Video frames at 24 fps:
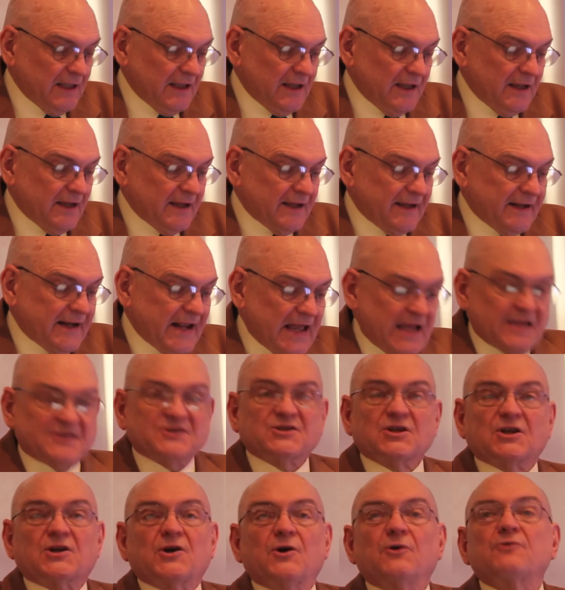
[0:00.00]
Uh, it has
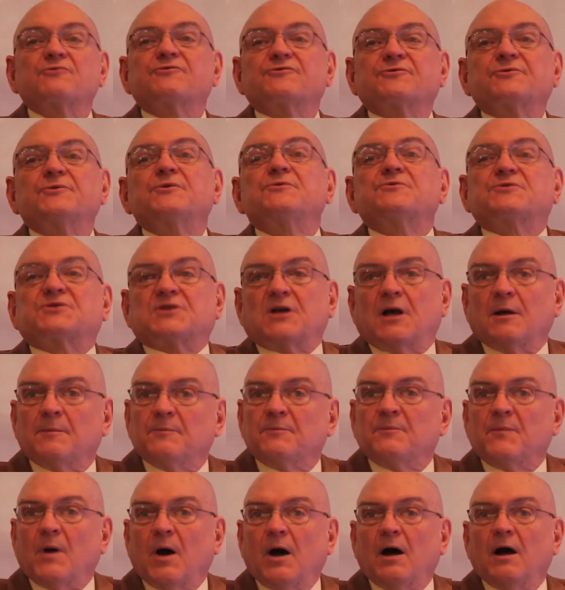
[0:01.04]
to go through
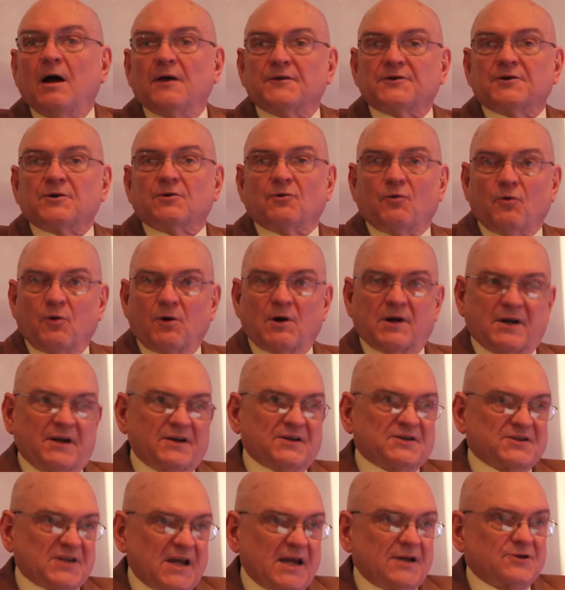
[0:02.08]
some other
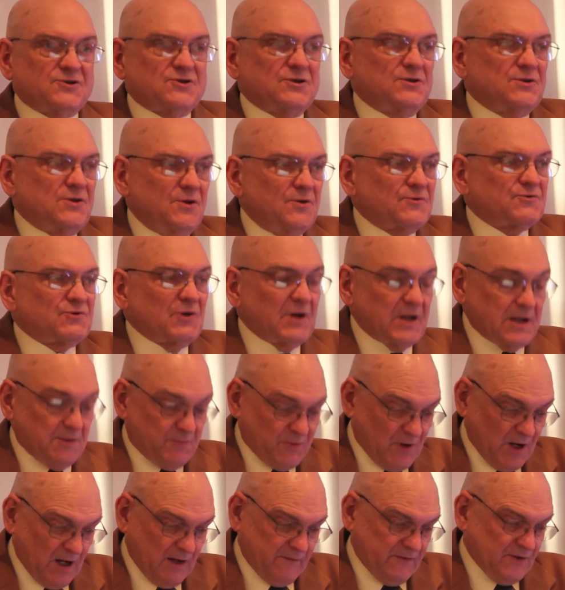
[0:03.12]
organization, usually a
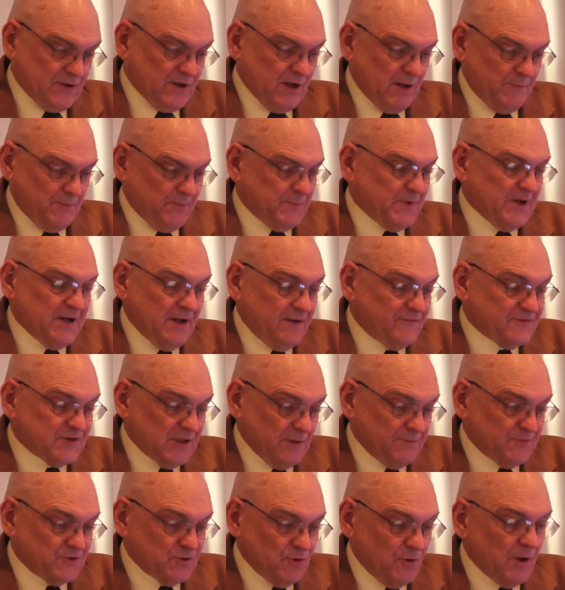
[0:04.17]
private company of
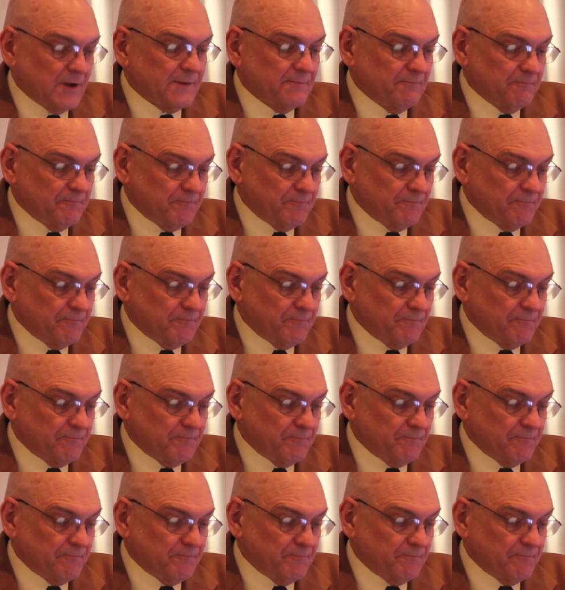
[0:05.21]
some sort.